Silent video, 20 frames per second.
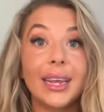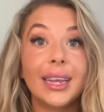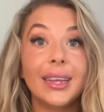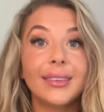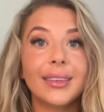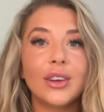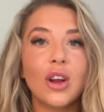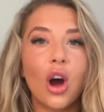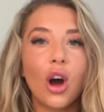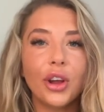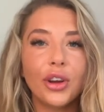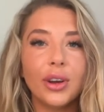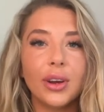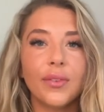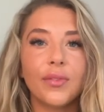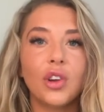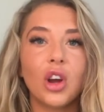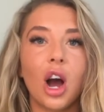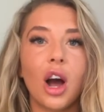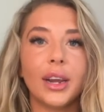is in honor
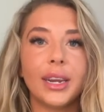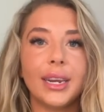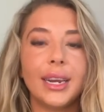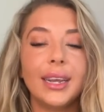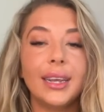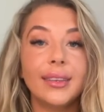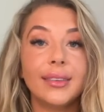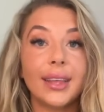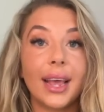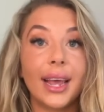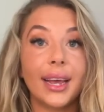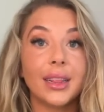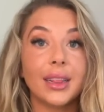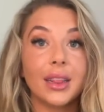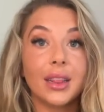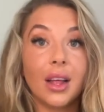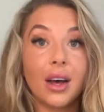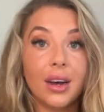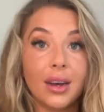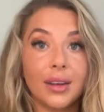of God. It is a
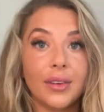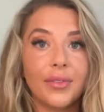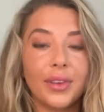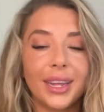love.